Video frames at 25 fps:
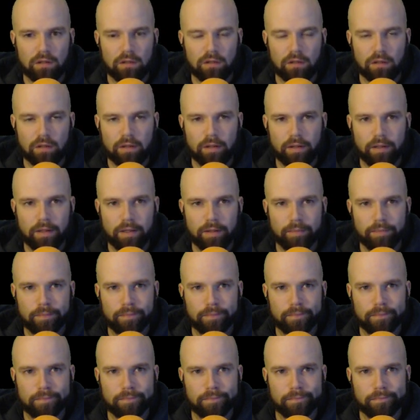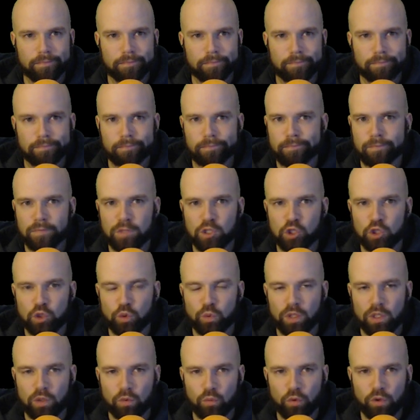um,
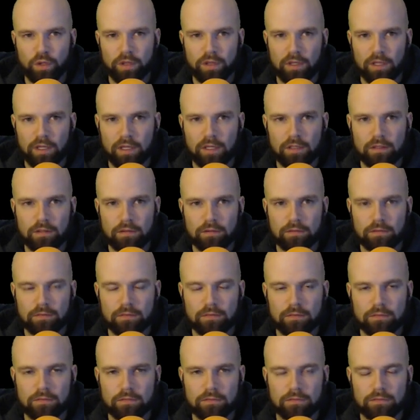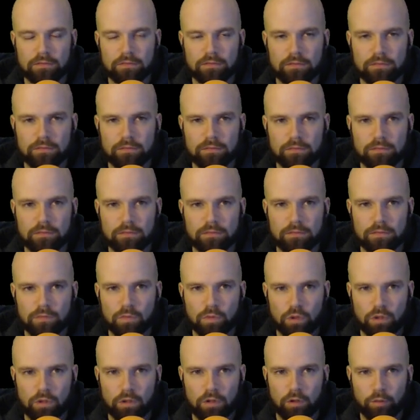doing what they, or,
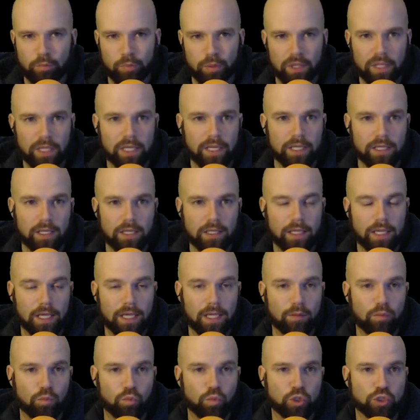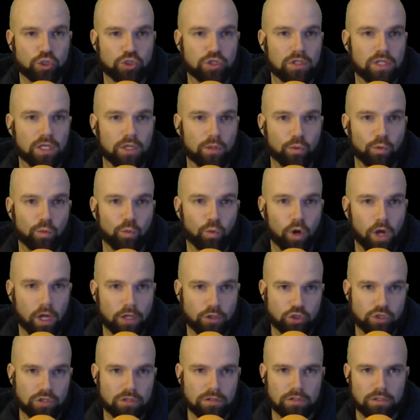or playing a game which they would
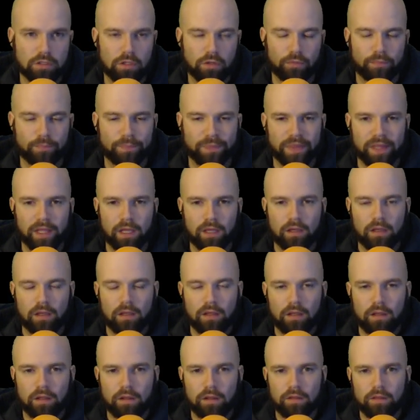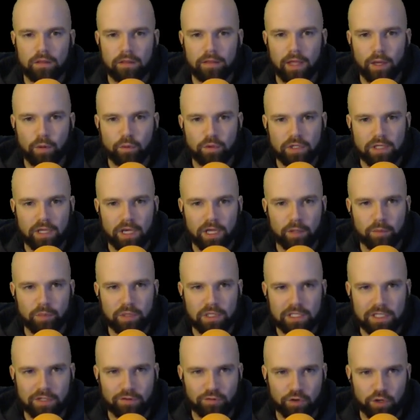watch. So that would kind of be
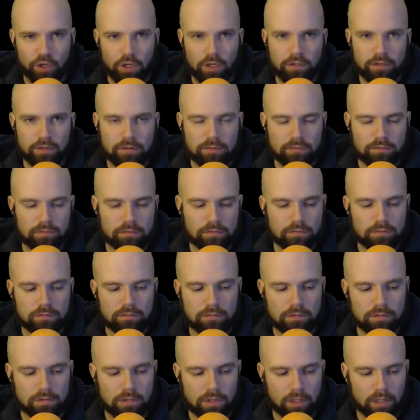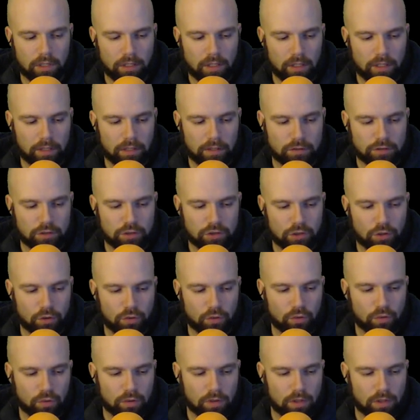difficult. Uh, so,